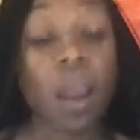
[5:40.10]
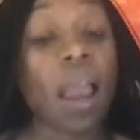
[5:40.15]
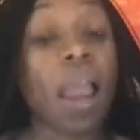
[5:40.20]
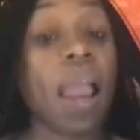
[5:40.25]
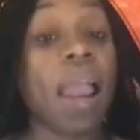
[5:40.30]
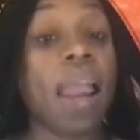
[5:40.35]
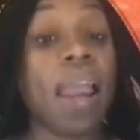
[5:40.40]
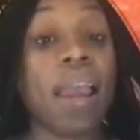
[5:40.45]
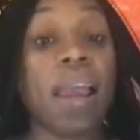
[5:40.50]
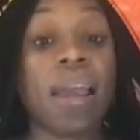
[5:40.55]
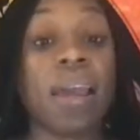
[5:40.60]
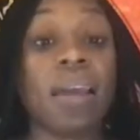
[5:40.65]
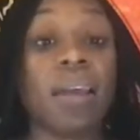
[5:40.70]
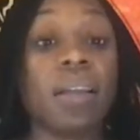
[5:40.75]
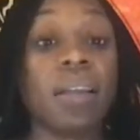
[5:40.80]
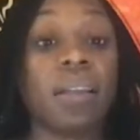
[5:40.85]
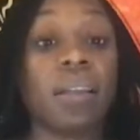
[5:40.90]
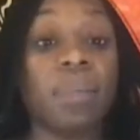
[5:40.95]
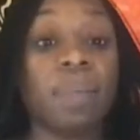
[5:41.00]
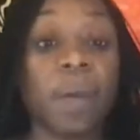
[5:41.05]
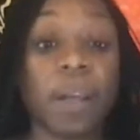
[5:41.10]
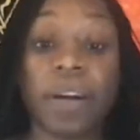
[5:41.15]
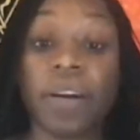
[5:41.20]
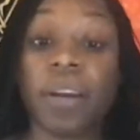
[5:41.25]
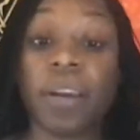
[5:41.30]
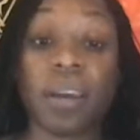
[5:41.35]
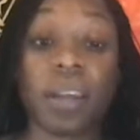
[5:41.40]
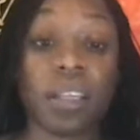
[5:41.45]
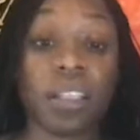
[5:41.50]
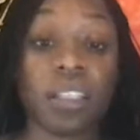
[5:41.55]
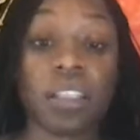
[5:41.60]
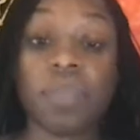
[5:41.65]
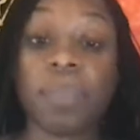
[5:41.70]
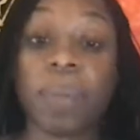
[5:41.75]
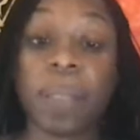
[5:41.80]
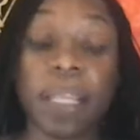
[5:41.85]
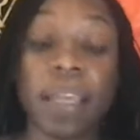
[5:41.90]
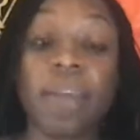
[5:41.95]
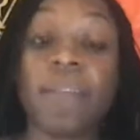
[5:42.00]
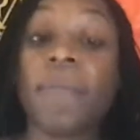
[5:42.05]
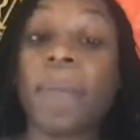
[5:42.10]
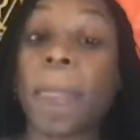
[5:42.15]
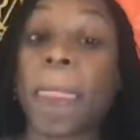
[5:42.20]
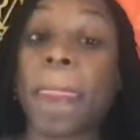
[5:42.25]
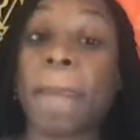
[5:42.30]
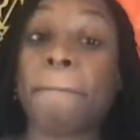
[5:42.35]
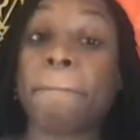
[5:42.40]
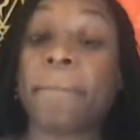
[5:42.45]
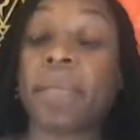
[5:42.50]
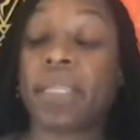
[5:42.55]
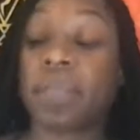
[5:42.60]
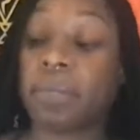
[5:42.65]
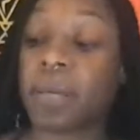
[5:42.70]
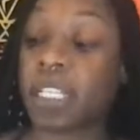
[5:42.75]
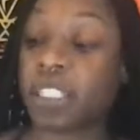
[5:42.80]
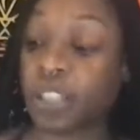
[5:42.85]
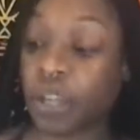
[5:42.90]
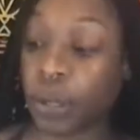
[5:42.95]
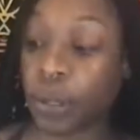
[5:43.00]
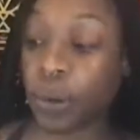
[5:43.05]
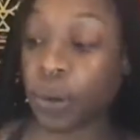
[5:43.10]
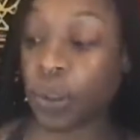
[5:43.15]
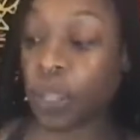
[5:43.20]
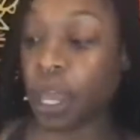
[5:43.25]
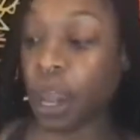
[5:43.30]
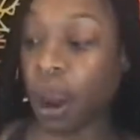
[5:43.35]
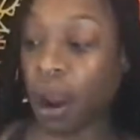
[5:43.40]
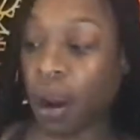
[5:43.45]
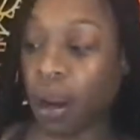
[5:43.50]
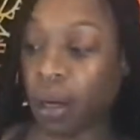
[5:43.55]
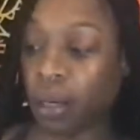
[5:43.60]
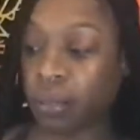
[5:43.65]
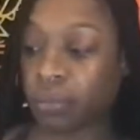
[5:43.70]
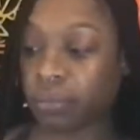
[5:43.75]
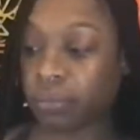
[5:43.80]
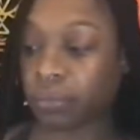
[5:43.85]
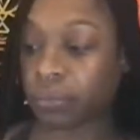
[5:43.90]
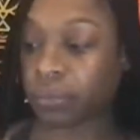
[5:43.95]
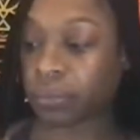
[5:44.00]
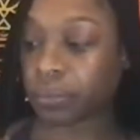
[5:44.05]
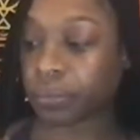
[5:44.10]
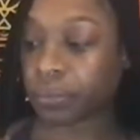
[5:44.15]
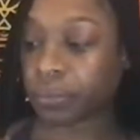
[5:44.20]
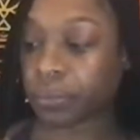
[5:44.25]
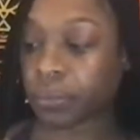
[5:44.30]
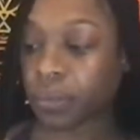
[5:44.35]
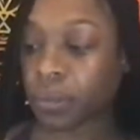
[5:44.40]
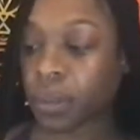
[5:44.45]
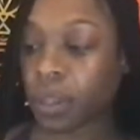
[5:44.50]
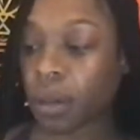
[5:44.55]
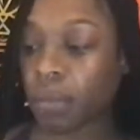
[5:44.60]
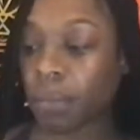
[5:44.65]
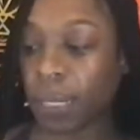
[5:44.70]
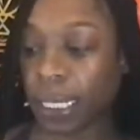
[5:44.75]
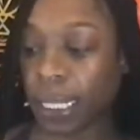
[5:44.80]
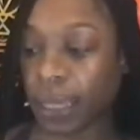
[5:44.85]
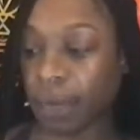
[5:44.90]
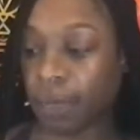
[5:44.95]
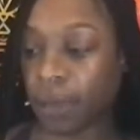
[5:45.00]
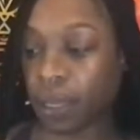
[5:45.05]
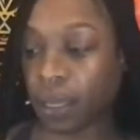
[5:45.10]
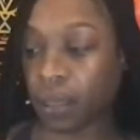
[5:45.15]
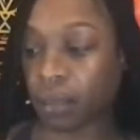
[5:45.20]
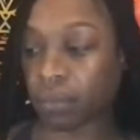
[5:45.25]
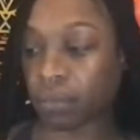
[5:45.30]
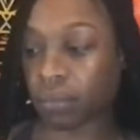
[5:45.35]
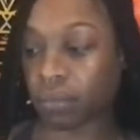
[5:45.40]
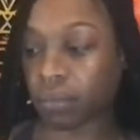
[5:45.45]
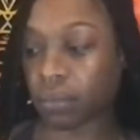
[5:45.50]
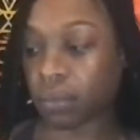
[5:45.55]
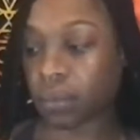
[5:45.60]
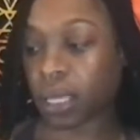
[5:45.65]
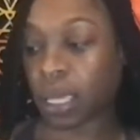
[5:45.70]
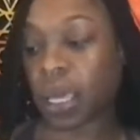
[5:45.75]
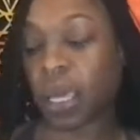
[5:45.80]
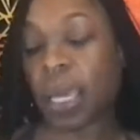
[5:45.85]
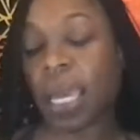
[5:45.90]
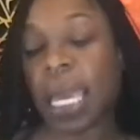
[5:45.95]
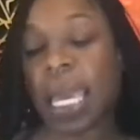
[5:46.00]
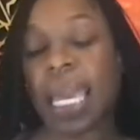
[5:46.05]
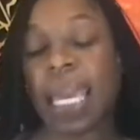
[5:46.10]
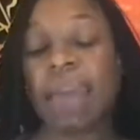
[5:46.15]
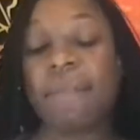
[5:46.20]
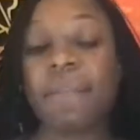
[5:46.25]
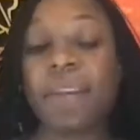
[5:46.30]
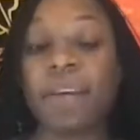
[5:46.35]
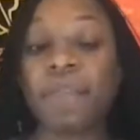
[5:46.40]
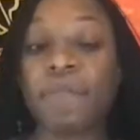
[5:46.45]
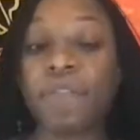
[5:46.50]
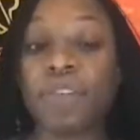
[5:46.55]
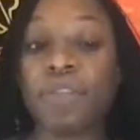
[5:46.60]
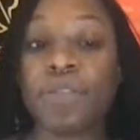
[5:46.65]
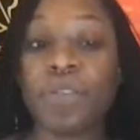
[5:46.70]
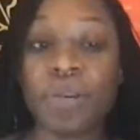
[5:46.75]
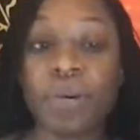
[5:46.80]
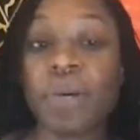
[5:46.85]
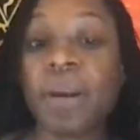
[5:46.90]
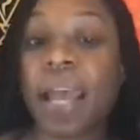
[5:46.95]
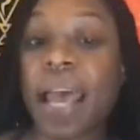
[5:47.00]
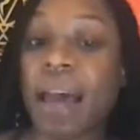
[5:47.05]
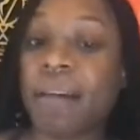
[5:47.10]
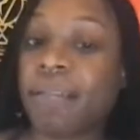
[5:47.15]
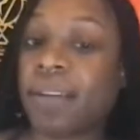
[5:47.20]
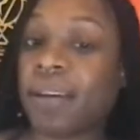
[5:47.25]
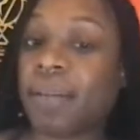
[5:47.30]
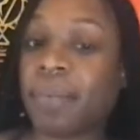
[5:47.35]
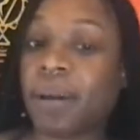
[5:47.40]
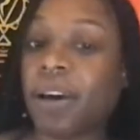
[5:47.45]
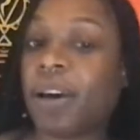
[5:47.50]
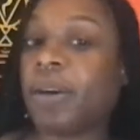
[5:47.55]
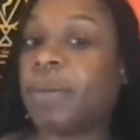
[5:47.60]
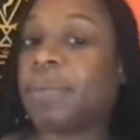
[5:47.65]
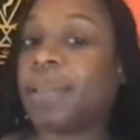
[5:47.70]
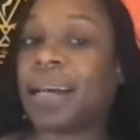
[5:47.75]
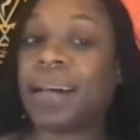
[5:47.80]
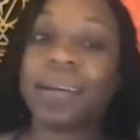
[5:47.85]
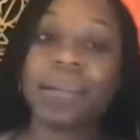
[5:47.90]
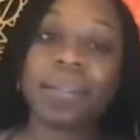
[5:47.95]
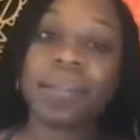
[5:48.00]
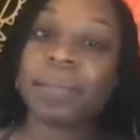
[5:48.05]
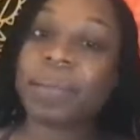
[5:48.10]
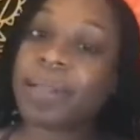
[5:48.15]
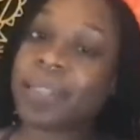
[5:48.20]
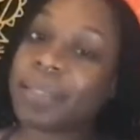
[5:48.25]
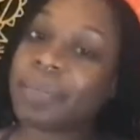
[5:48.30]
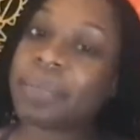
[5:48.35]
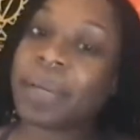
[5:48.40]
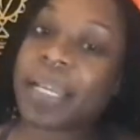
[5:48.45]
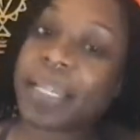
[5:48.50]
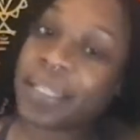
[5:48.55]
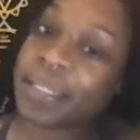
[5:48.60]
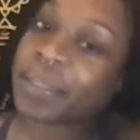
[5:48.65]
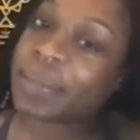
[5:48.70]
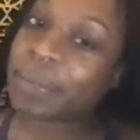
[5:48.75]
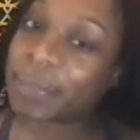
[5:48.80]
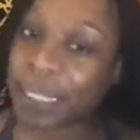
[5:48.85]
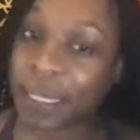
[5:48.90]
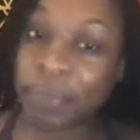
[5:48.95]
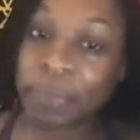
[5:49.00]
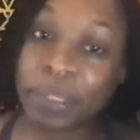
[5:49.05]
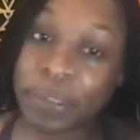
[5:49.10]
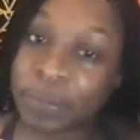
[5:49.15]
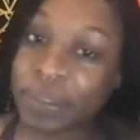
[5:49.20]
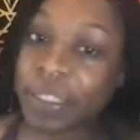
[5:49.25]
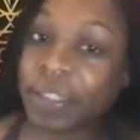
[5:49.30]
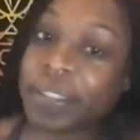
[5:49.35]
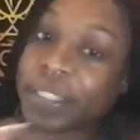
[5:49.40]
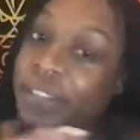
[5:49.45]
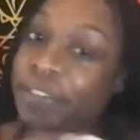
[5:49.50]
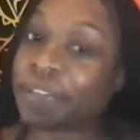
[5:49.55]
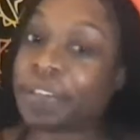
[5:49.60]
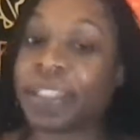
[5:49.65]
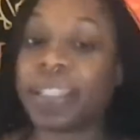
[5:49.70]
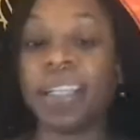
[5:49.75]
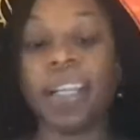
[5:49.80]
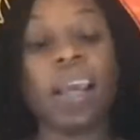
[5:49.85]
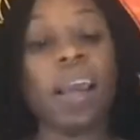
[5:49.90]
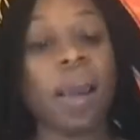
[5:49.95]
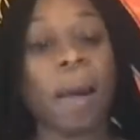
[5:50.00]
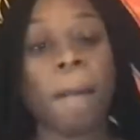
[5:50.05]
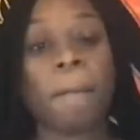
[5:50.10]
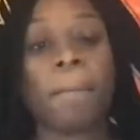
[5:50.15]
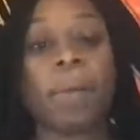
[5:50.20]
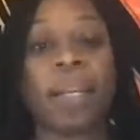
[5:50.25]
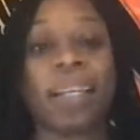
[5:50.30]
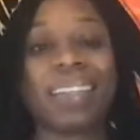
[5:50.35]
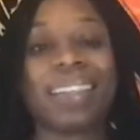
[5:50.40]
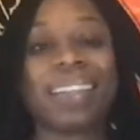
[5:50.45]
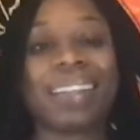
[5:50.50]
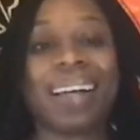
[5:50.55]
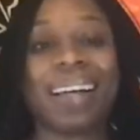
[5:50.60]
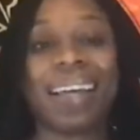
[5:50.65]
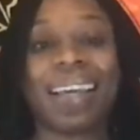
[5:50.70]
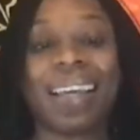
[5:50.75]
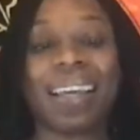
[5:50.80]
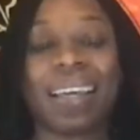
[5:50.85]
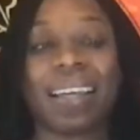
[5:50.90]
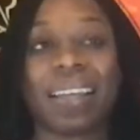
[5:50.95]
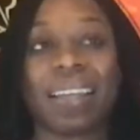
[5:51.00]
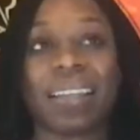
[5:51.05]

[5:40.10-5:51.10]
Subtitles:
And period. Does it believe somebody show you who they are? Believe it. Even if you do want to have a little bit of hope, like, oh, this person might, move a little different. But it's like,